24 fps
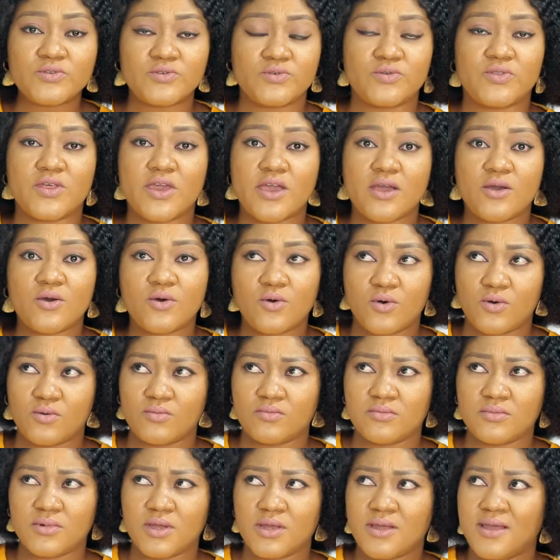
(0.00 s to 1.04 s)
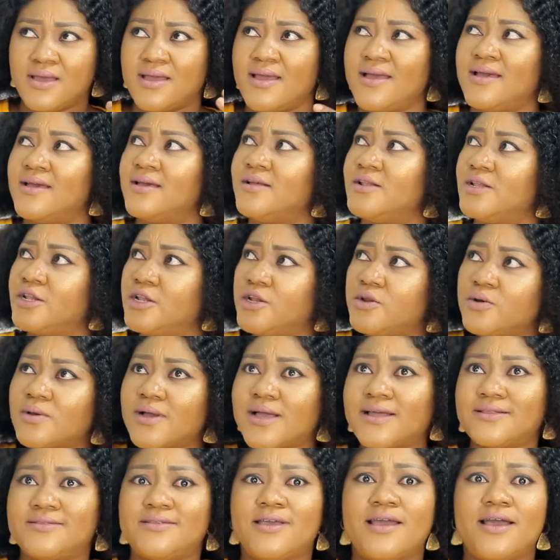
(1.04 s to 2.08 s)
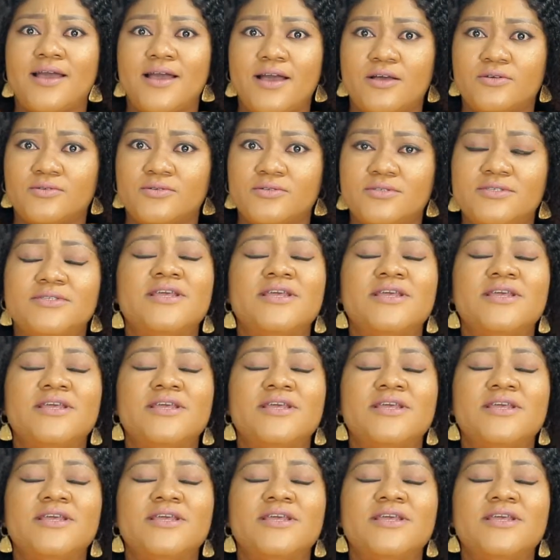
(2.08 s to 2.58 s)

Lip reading: to their home, look at their house.